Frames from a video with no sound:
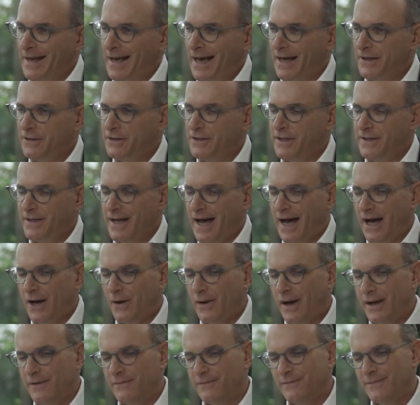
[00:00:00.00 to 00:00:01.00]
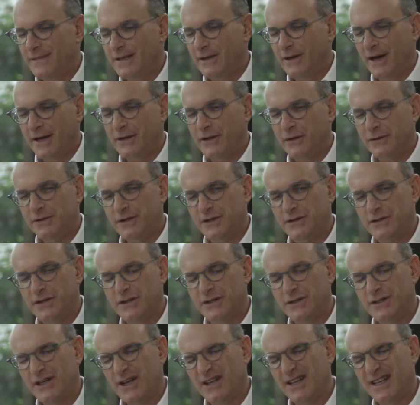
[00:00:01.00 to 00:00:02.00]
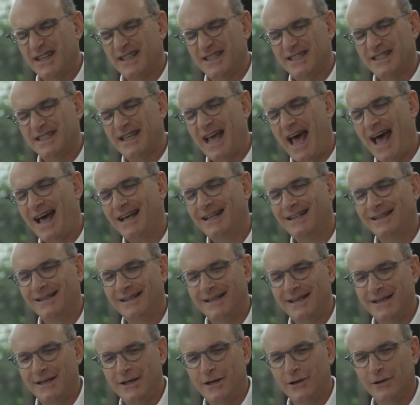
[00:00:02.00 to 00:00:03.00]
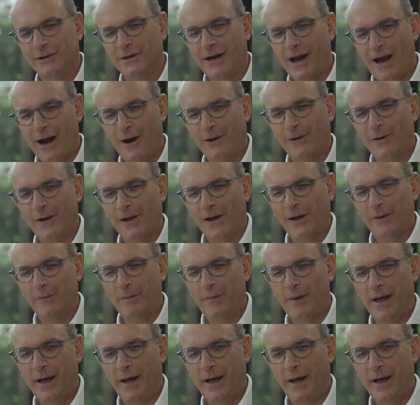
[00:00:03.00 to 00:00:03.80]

how you know, I know this is not exactly your area,